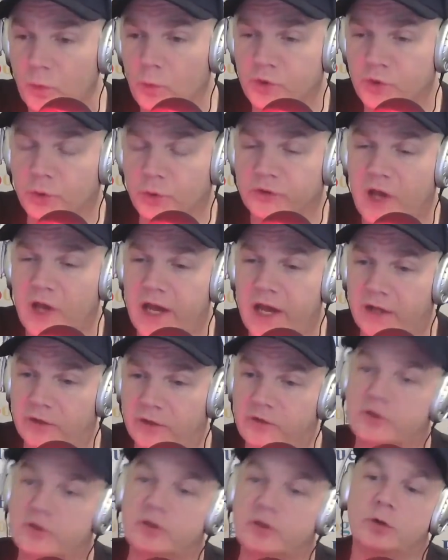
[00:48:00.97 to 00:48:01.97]
will tie it
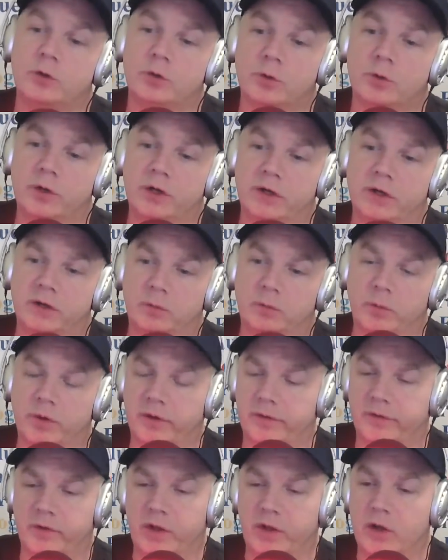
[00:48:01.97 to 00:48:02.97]
to
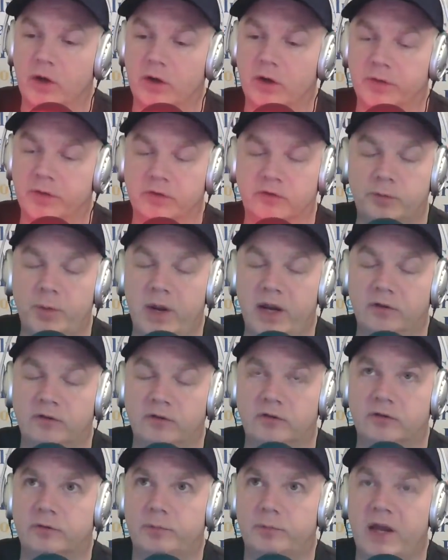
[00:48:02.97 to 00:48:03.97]
whatever they call it, the
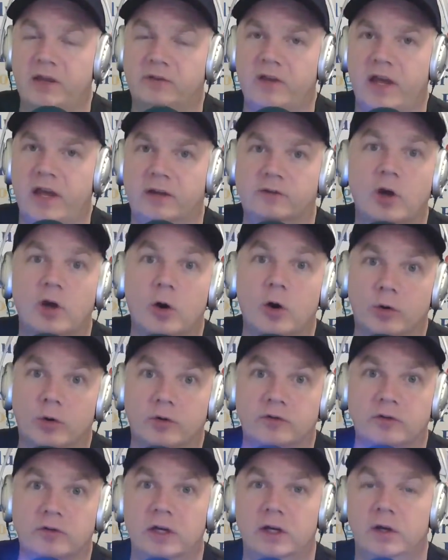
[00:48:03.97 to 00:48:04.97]
SpaceX
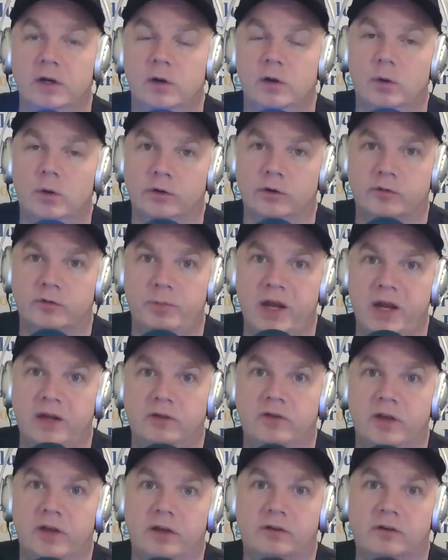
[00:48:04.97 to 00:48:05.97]
hoax or
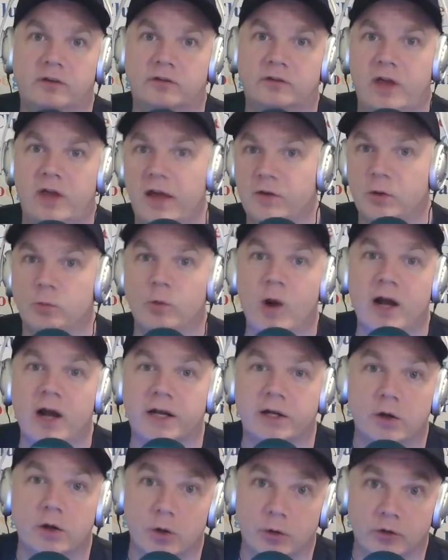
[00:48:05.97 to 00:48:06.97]
SpaceX heavy
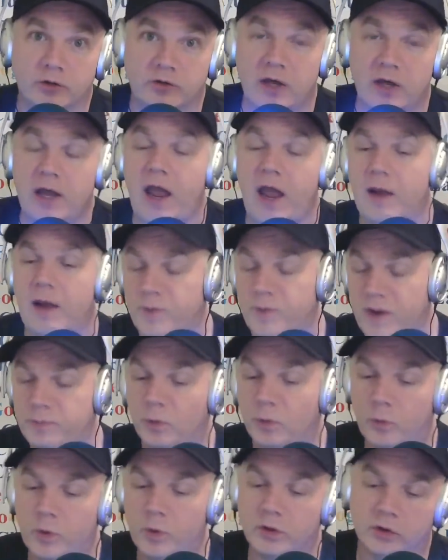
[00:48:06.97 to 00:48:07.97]
rocket hoax. And
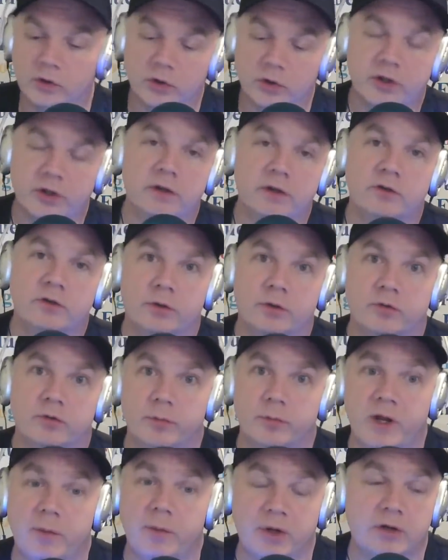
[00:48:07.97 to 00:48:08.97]
people will look into it from
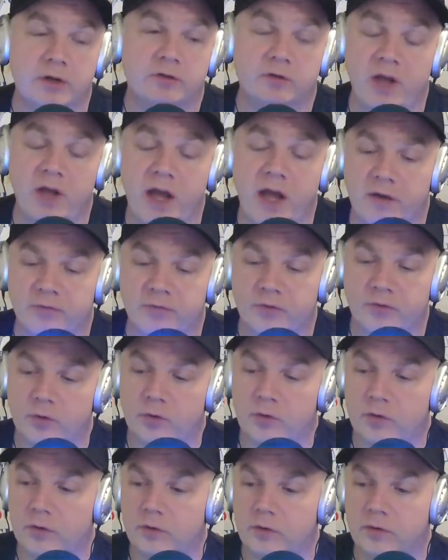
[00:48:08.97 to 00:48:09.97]
there because, yeah,
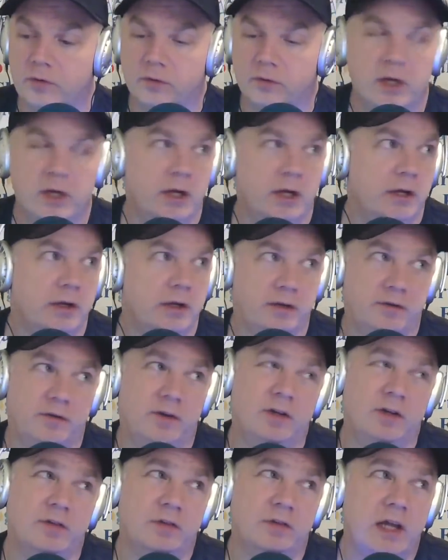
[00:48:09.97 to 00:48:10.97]
it
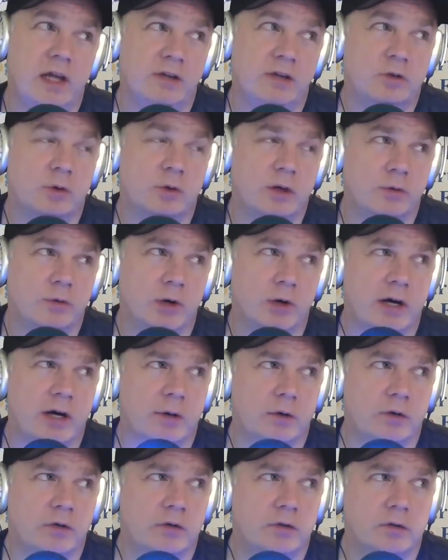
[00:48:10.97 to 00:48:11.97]
didn't even last 24
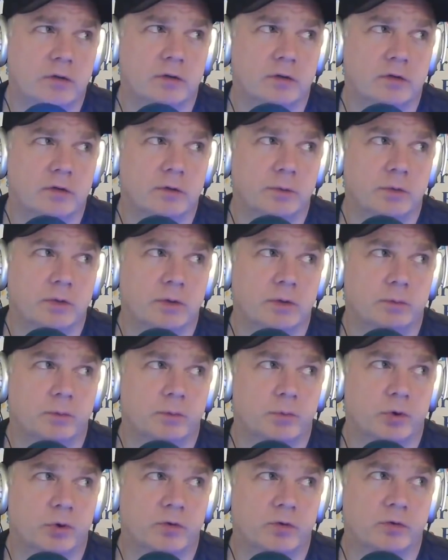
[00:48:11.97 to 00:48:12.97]
hours to be
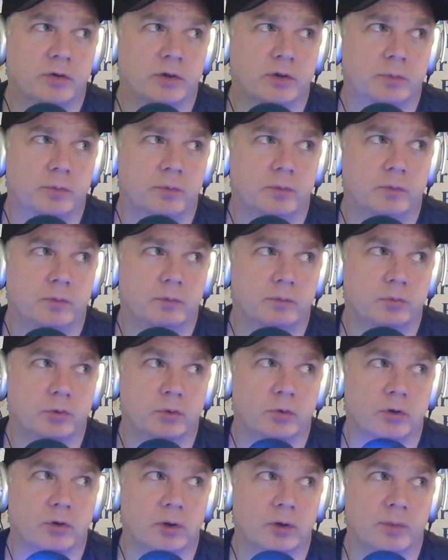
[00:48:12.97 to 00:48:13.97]
perfectly
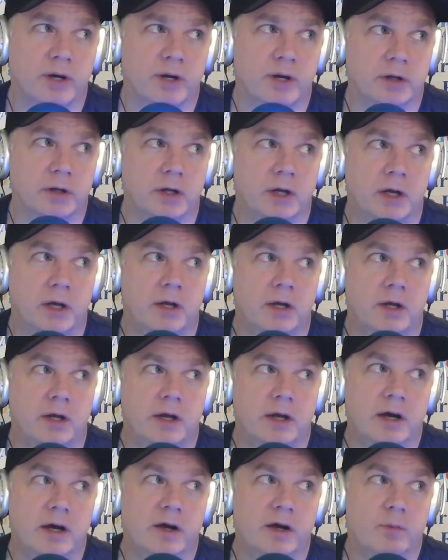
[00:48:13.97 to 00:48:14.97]
brutal about it.
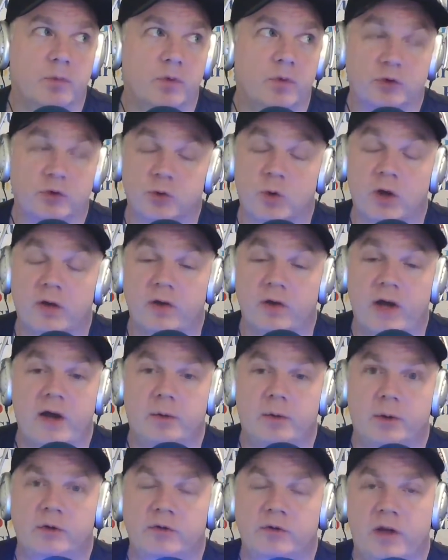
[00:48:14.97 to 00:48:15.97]
But for 12
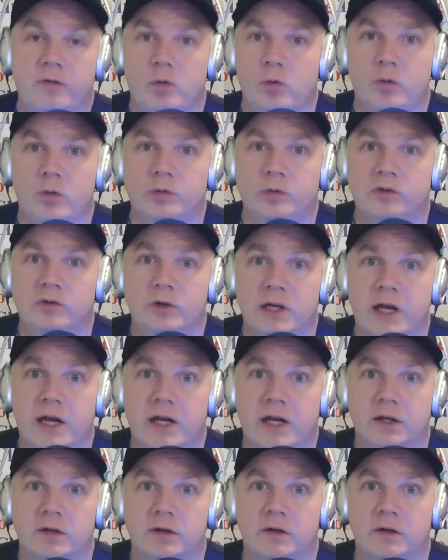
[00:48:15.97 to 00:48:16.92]
hours, everyone was looking at it.